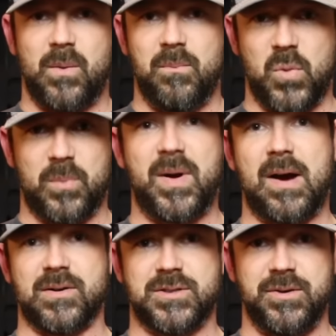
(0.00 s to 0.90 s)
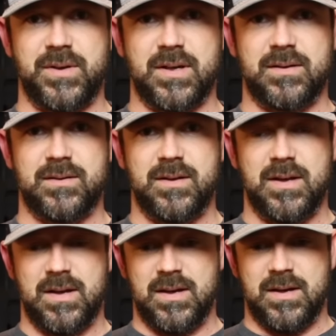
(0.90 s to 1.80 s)
more power to you.
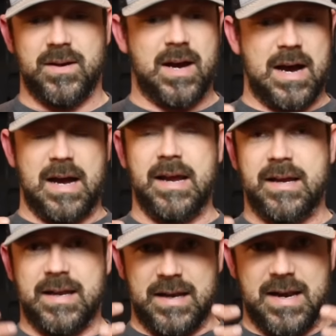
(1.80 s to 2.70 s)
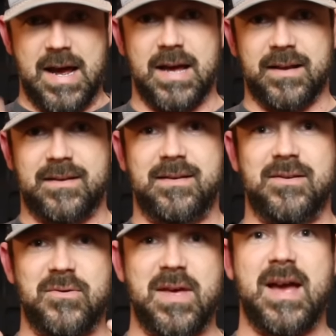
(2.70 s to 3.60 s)
I cannot
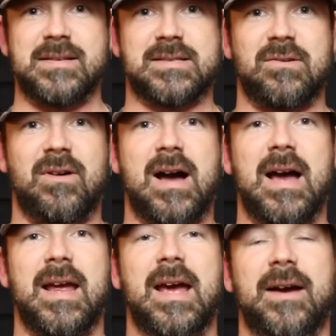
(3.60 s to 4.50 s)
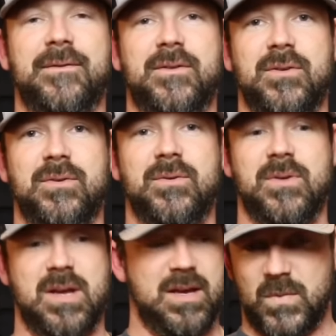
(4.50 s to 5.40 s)
do that, so I have
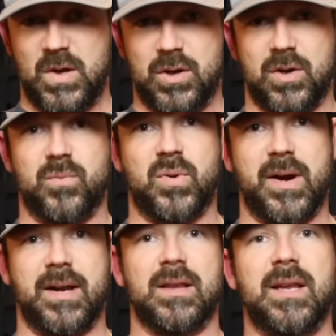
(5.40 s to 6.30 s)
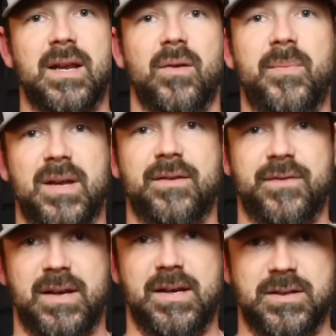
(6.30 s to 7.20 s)
to, you know, bring a little bit
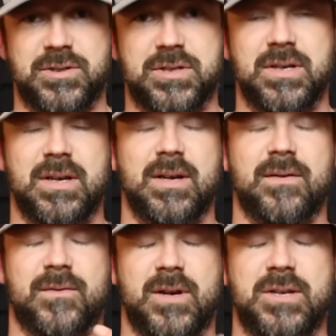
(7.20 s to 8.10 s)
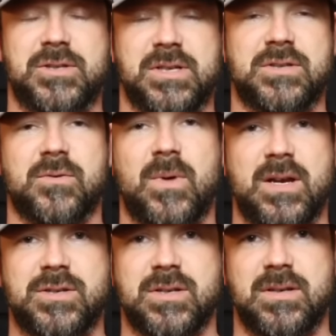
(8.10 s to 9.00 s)
of each for each
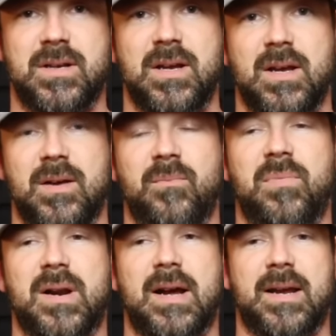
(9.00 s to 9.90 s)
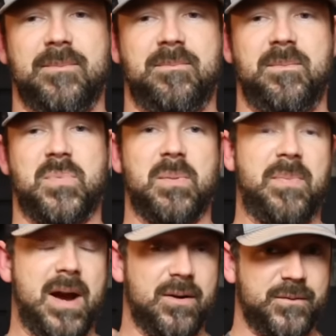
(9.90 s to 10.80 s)
situation. But I'm
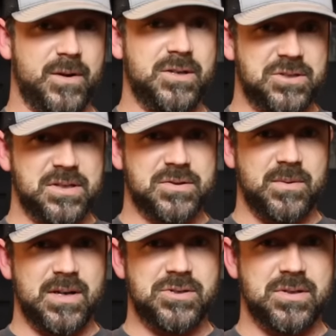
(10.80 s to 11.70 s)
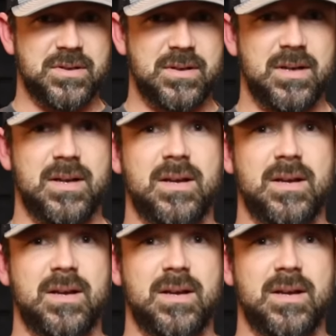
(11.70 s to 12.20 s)
prepared for each situation,